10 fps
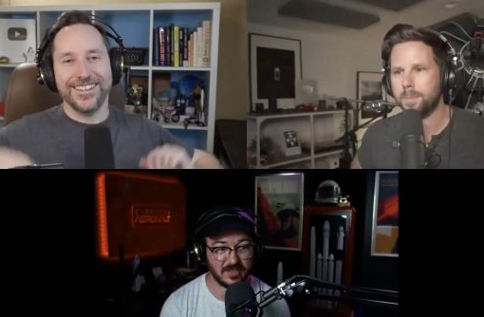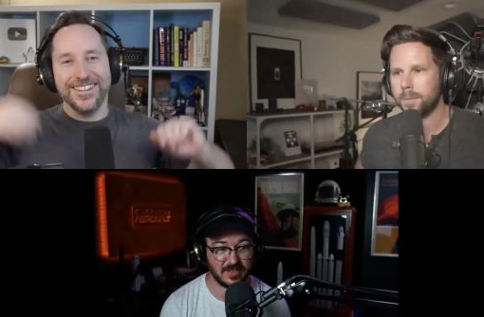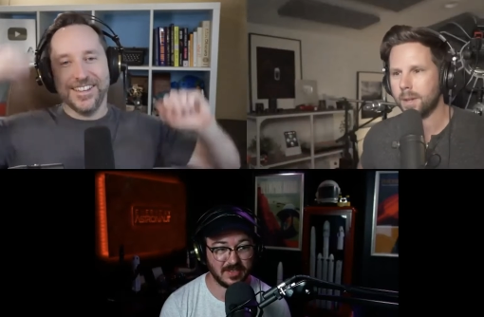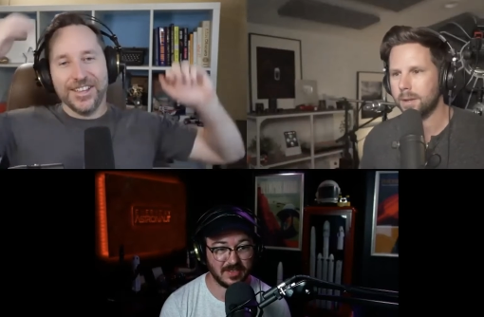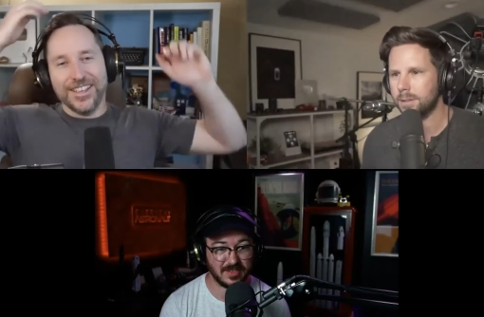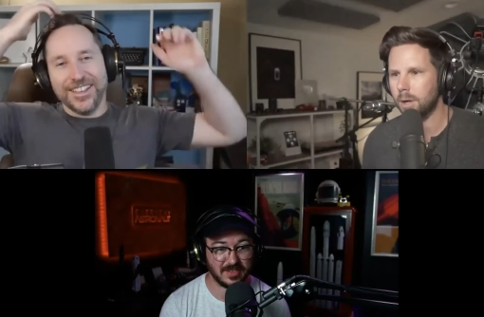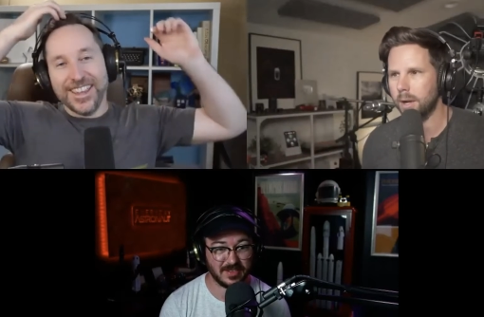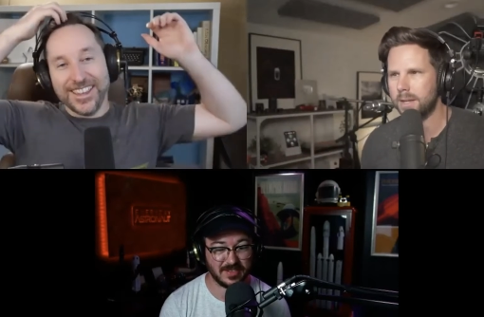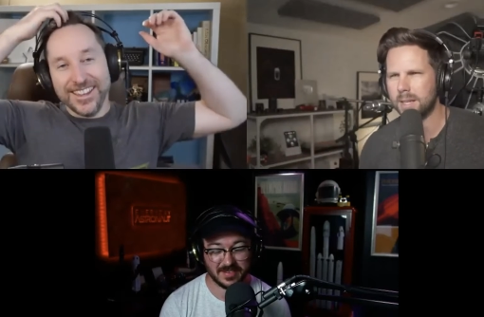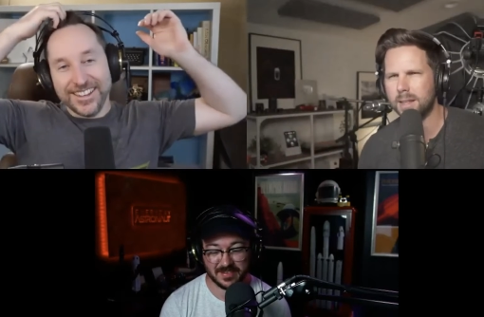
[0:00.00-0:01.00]
Speaker 1: so because i
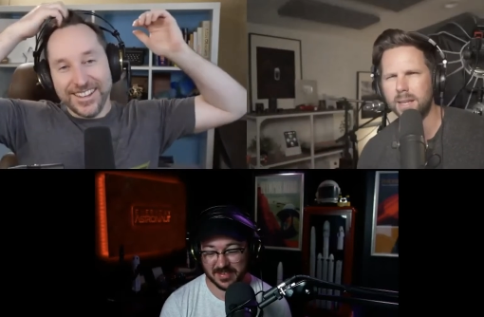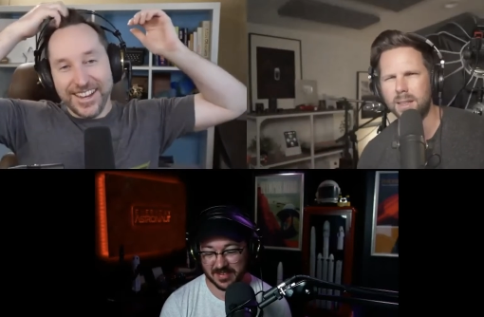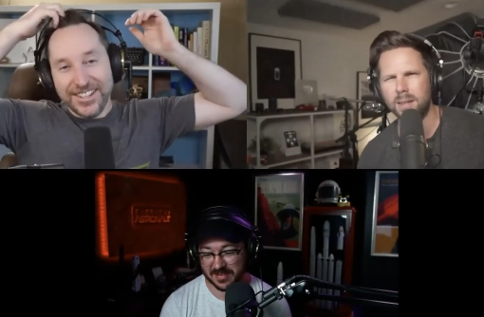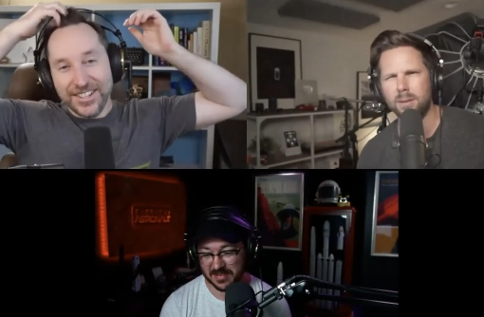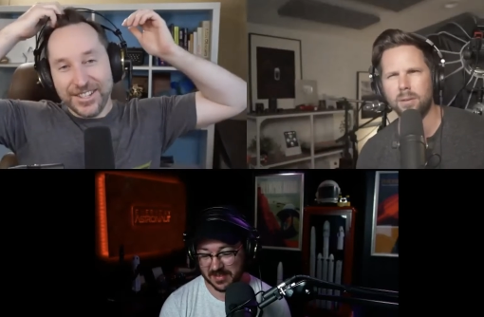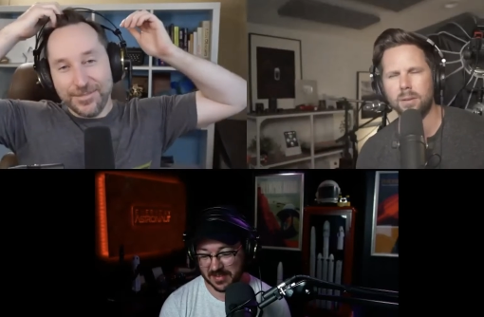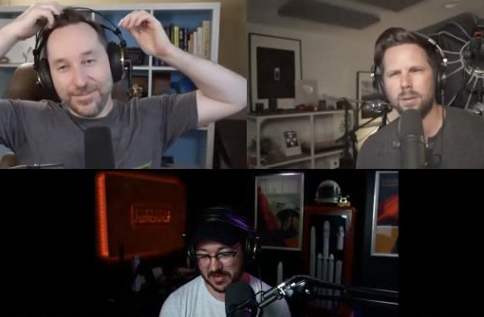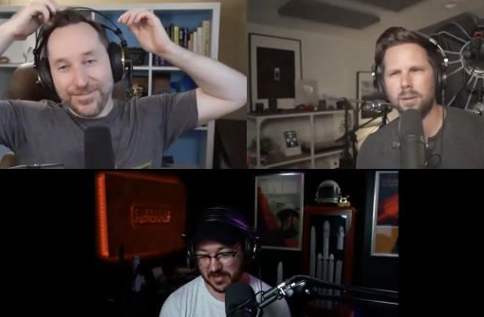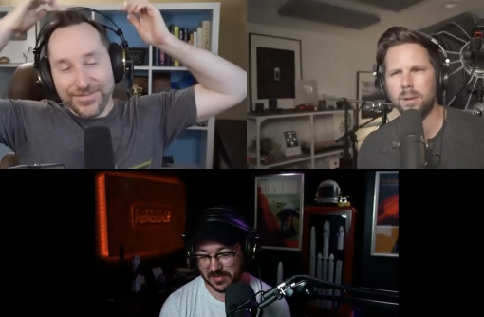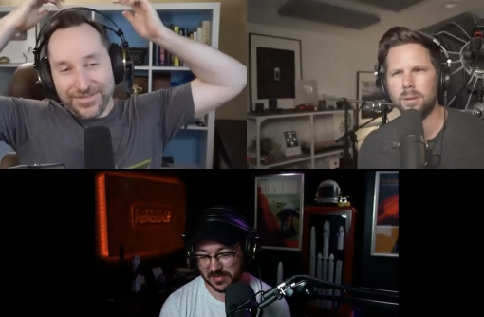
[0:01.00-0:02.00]
think can, the, can i just
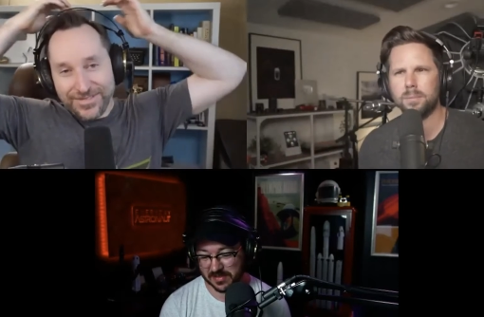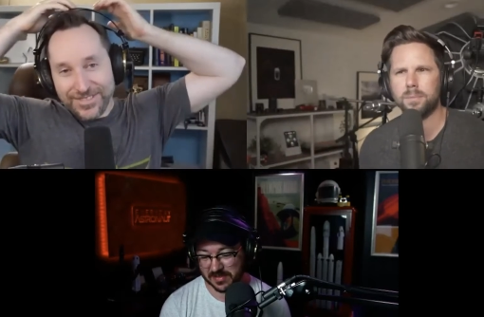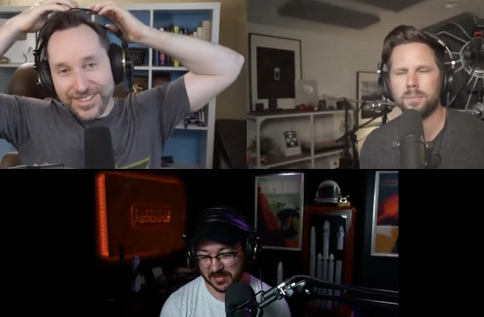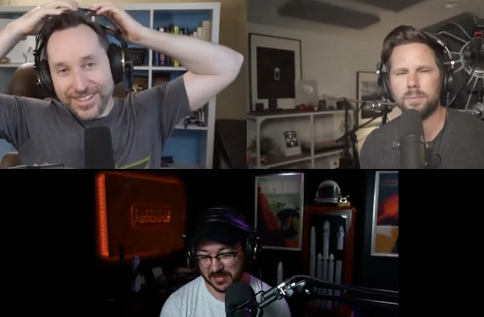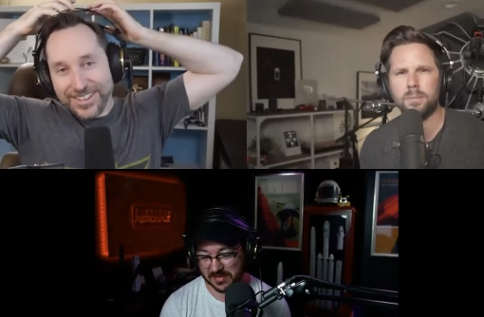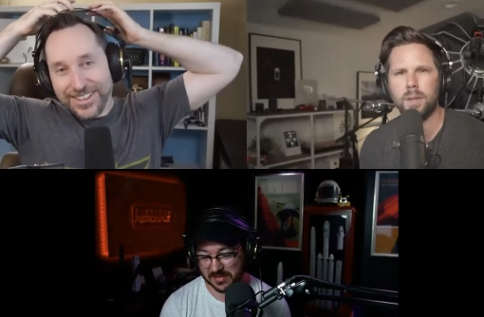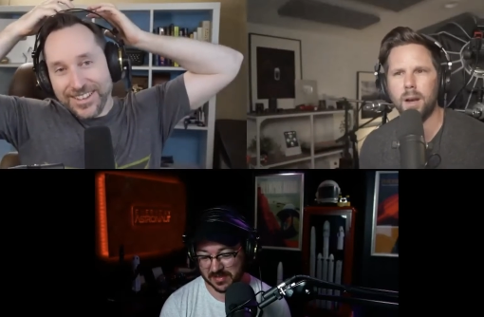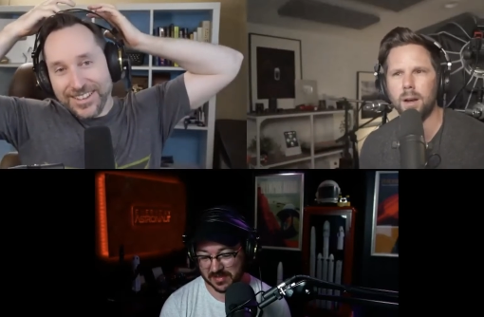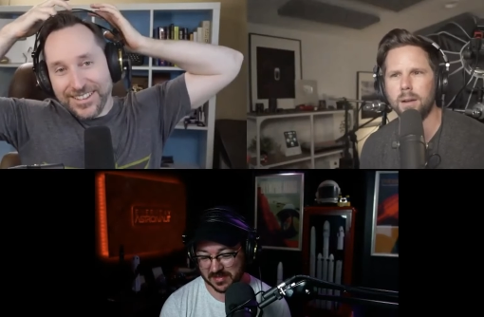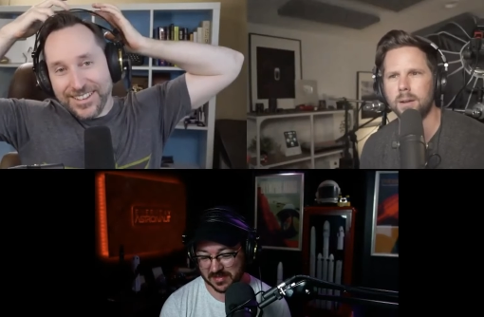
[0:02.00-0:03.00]
yeah.
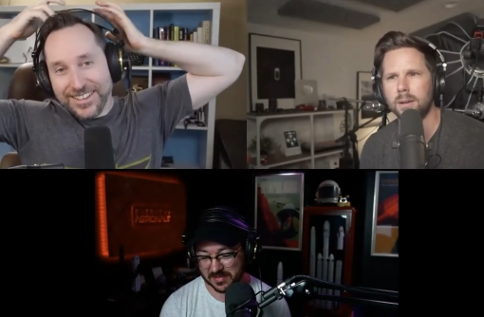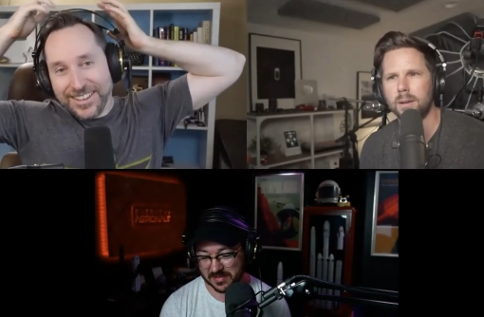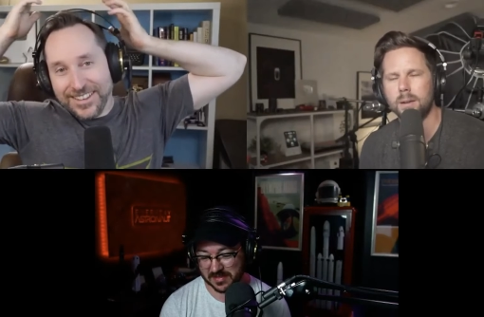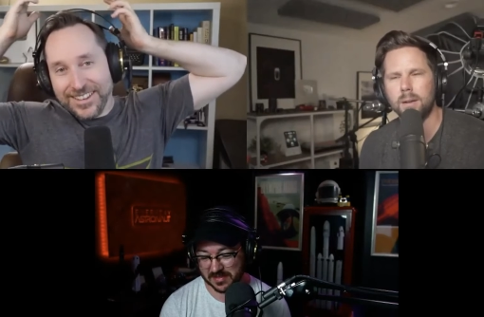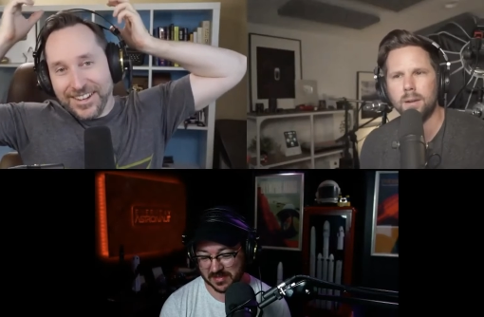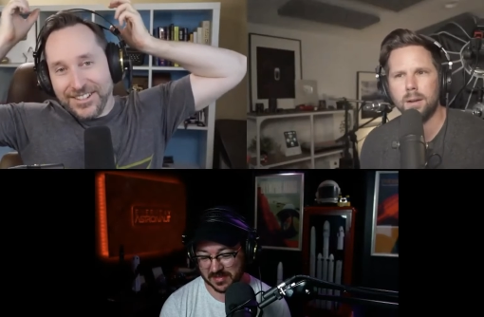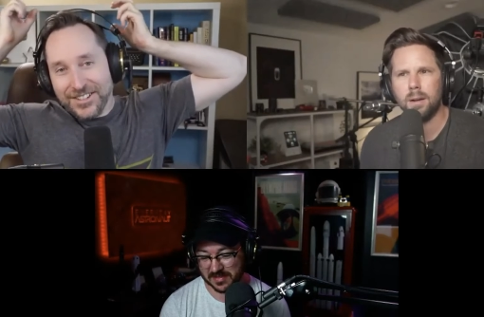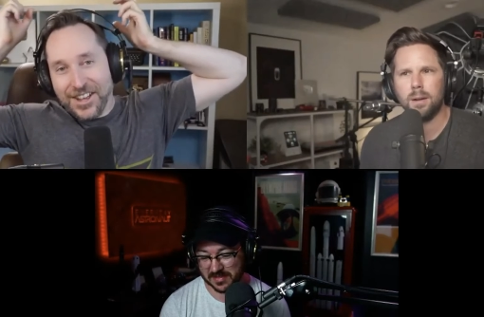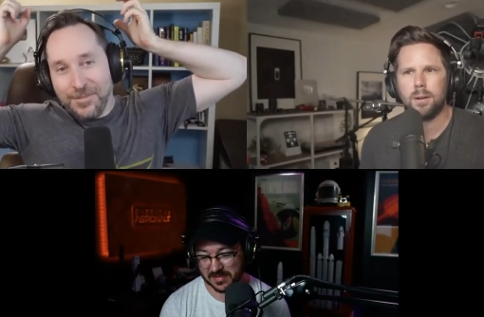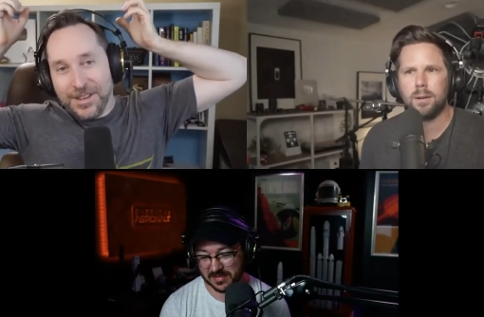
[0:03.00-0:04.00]
Speaker 2: Can, can I
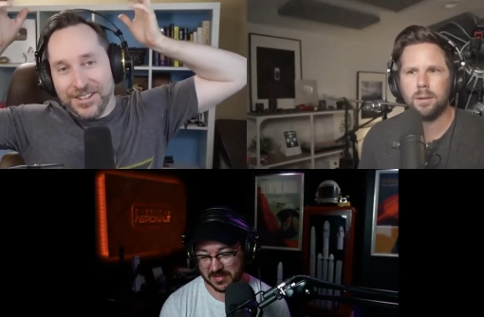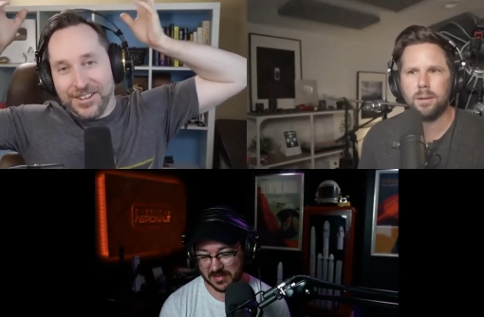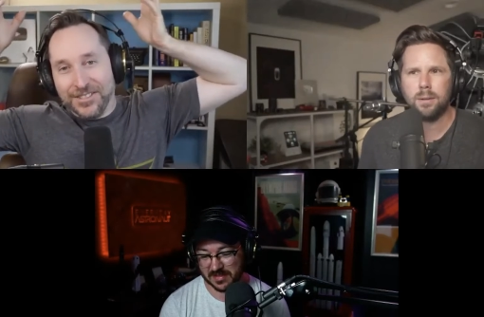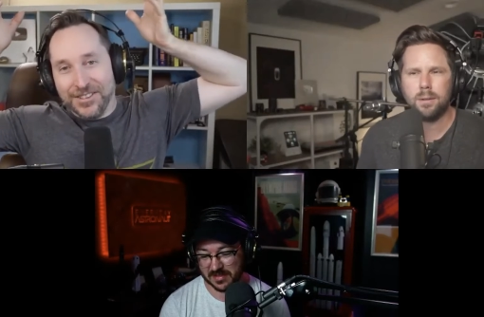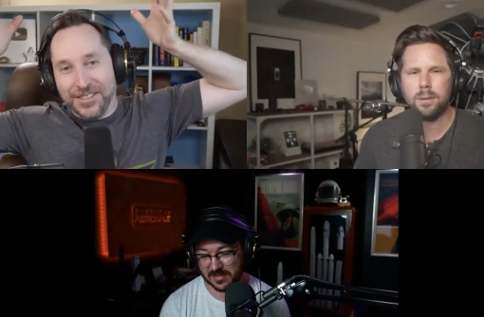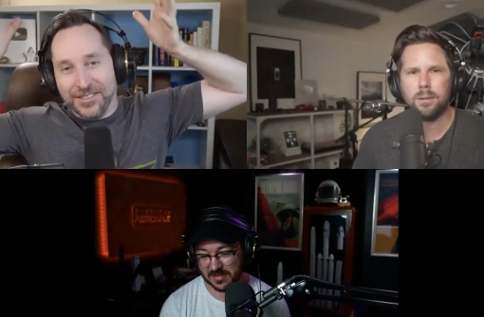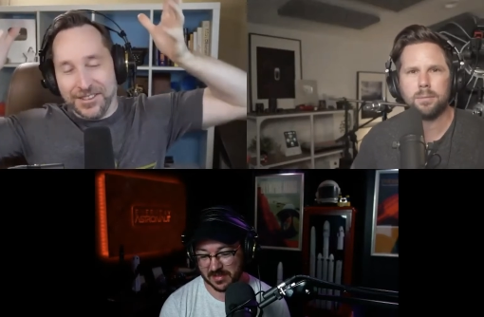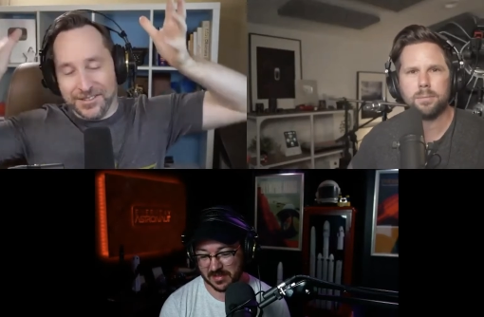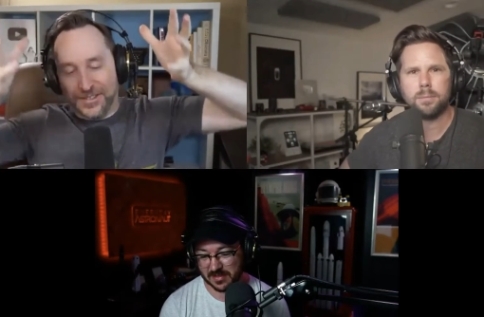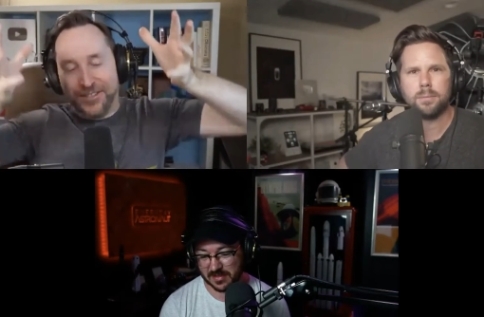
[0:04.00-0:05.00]
just comment on the on,
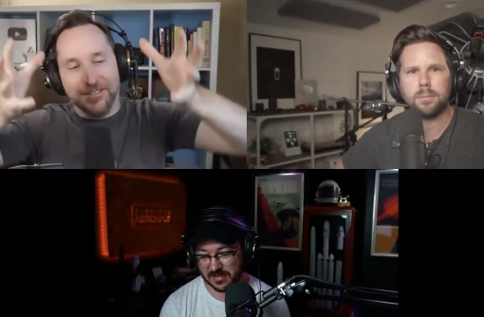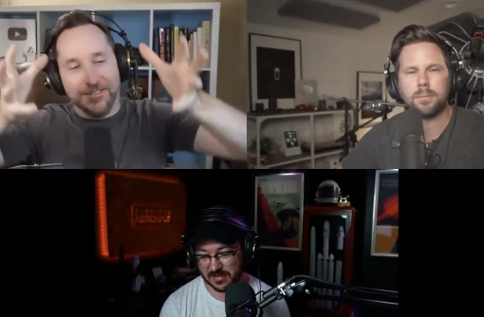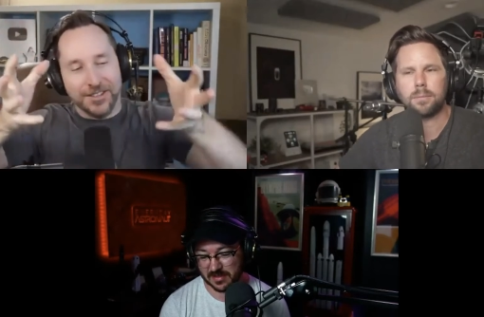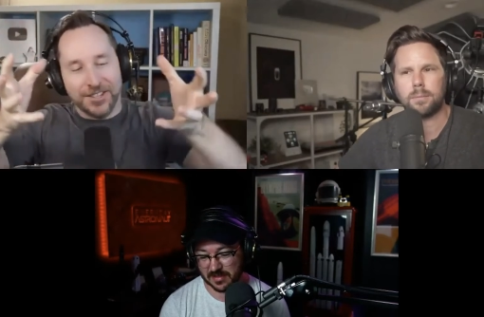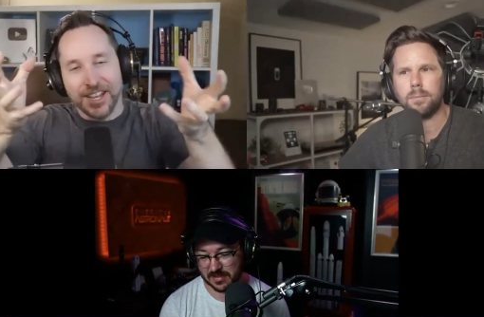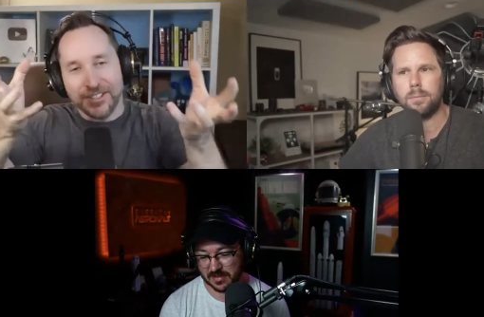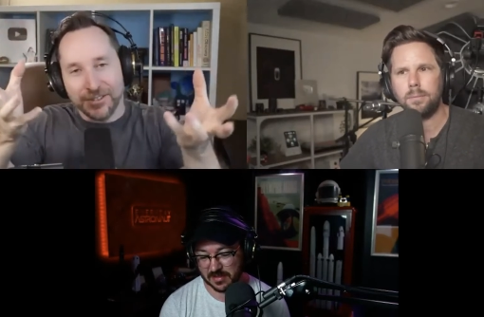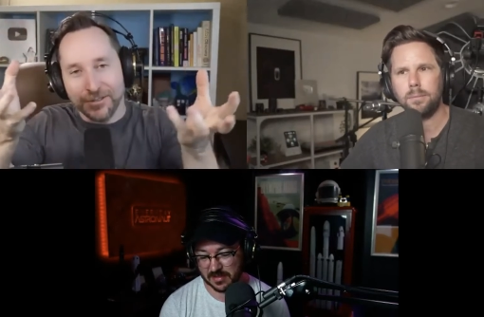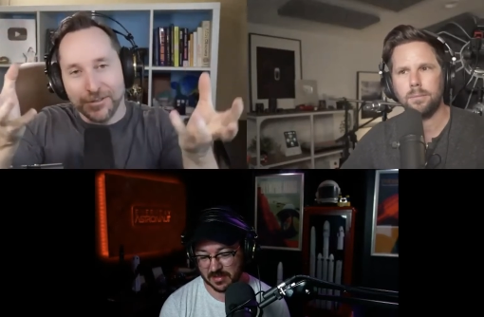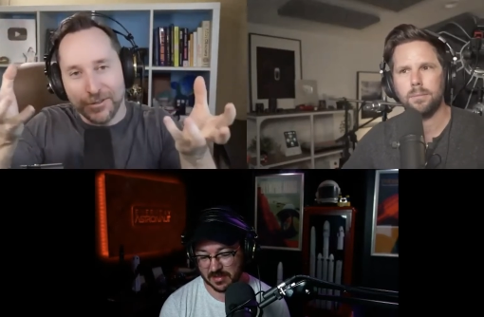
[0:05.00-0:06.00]
on the, the
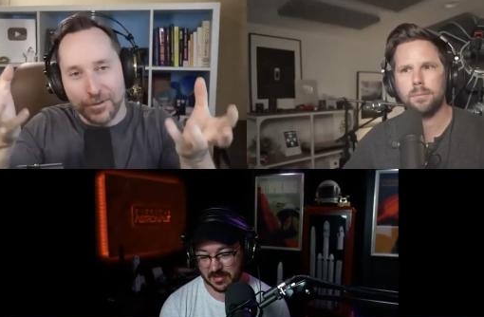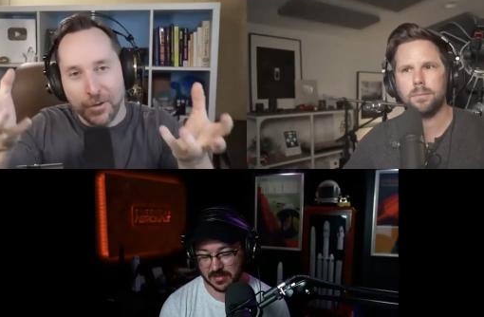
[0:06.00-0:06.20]
testicles